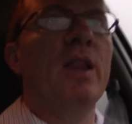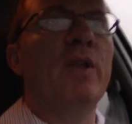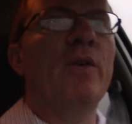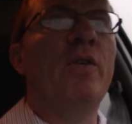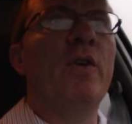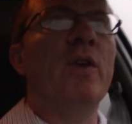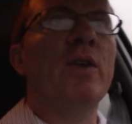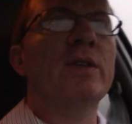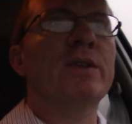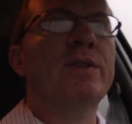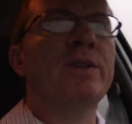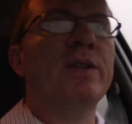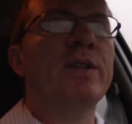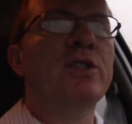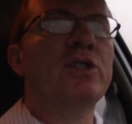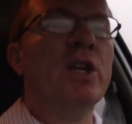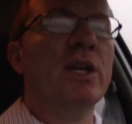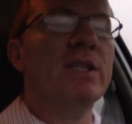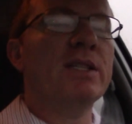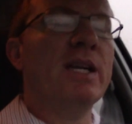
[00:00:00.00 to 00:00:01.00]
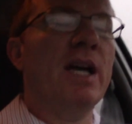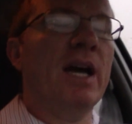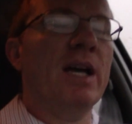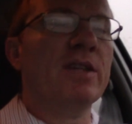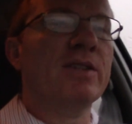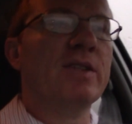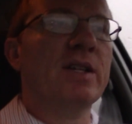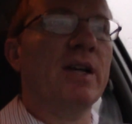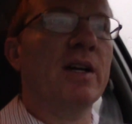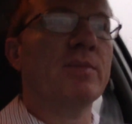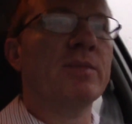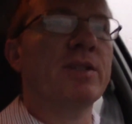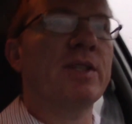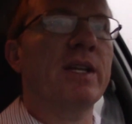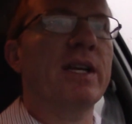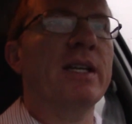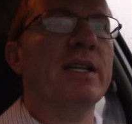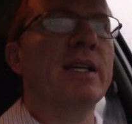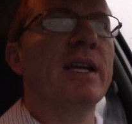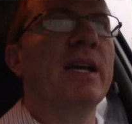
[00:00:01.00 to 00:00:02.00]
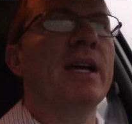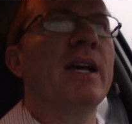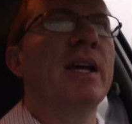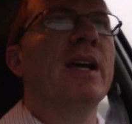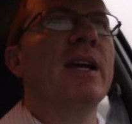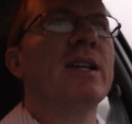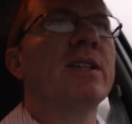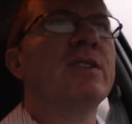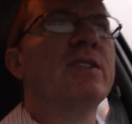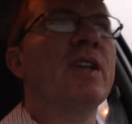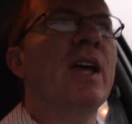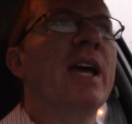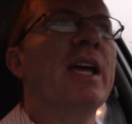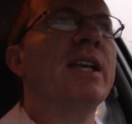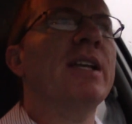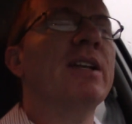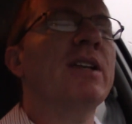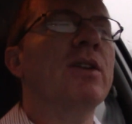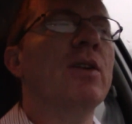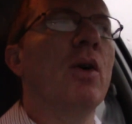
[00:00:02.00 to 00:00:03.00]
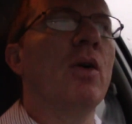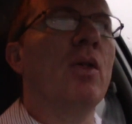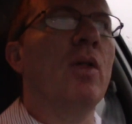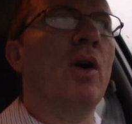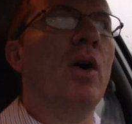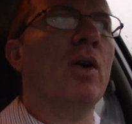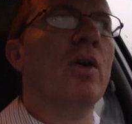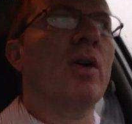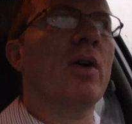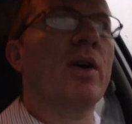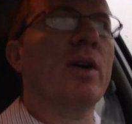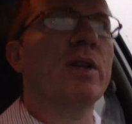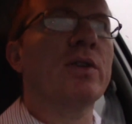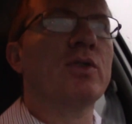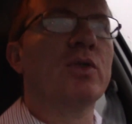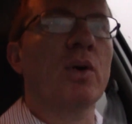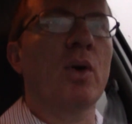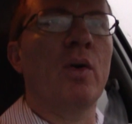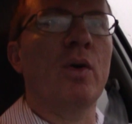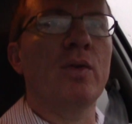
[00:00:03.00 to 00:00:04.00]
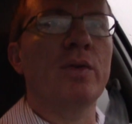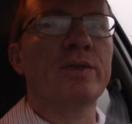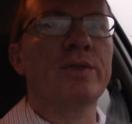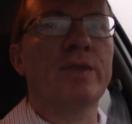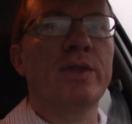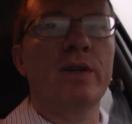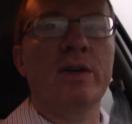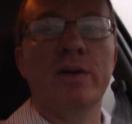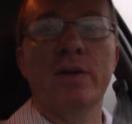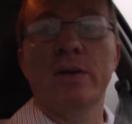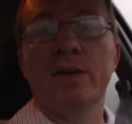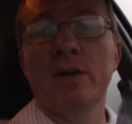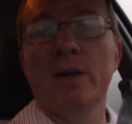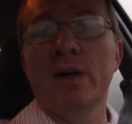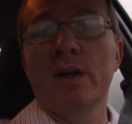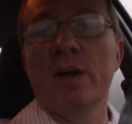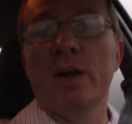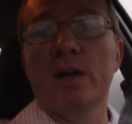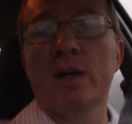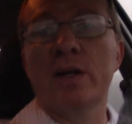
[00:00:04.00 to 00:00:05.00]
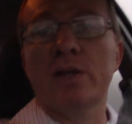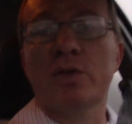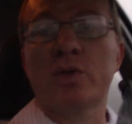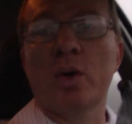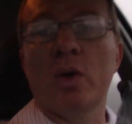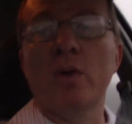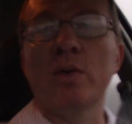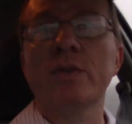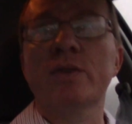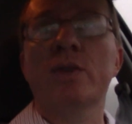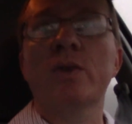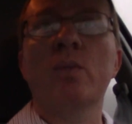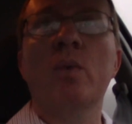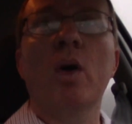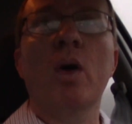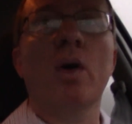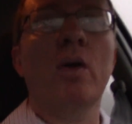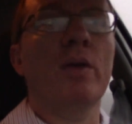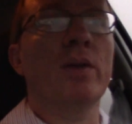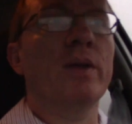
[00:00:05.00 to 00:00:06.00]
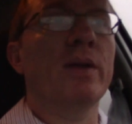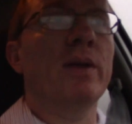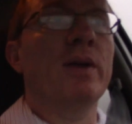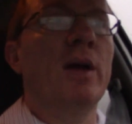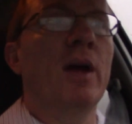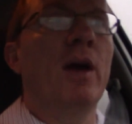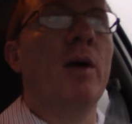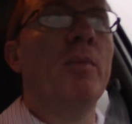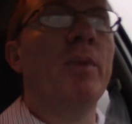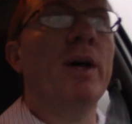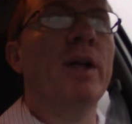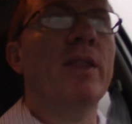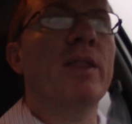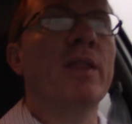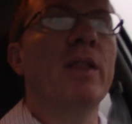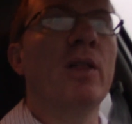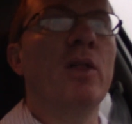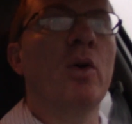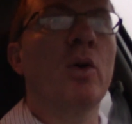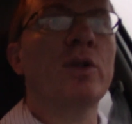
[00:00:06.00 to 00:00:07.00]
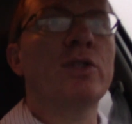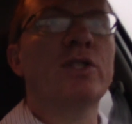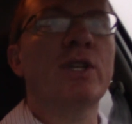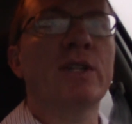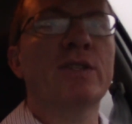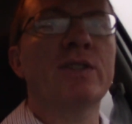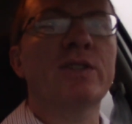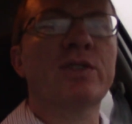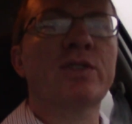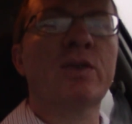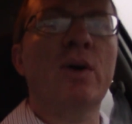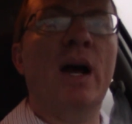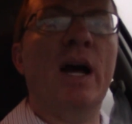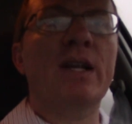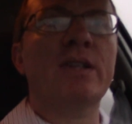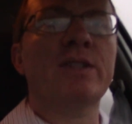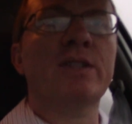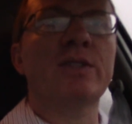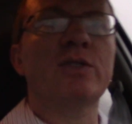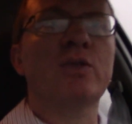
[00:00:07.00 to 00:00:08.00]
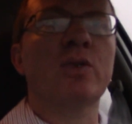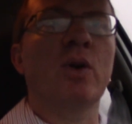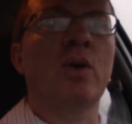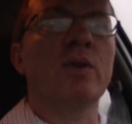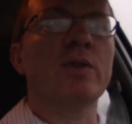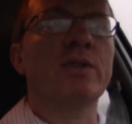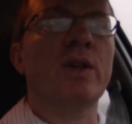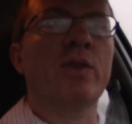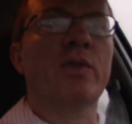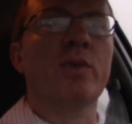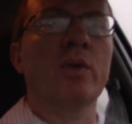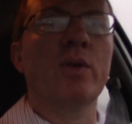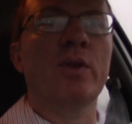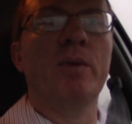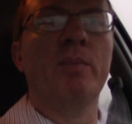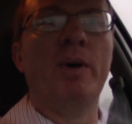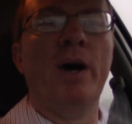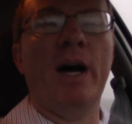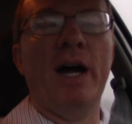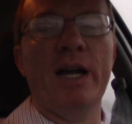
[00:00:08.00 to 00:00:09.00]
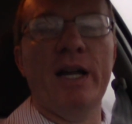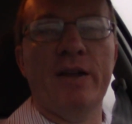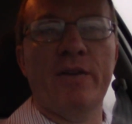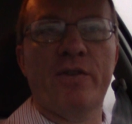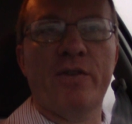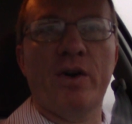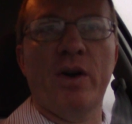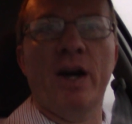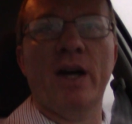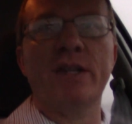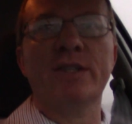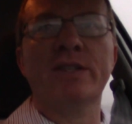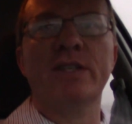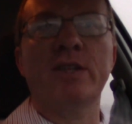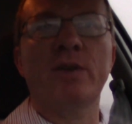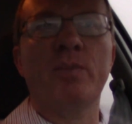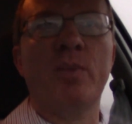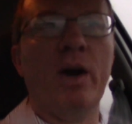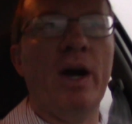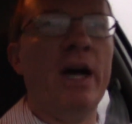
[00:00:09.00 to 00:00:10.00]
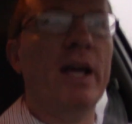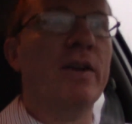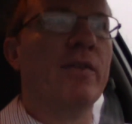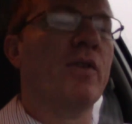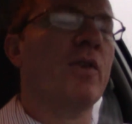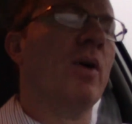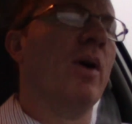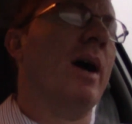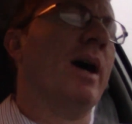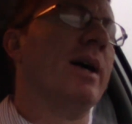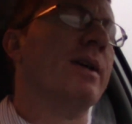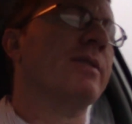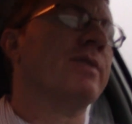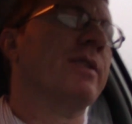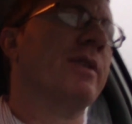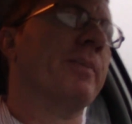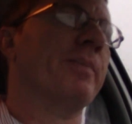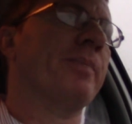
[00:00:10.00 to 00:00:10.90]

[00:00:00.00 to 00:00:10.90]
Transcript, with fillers: The fullness of the Gentiles comes in. Satan no longer controls the controls the world, but the Lord Jesus Christ controls it through the body of Christ and the bride of Christ.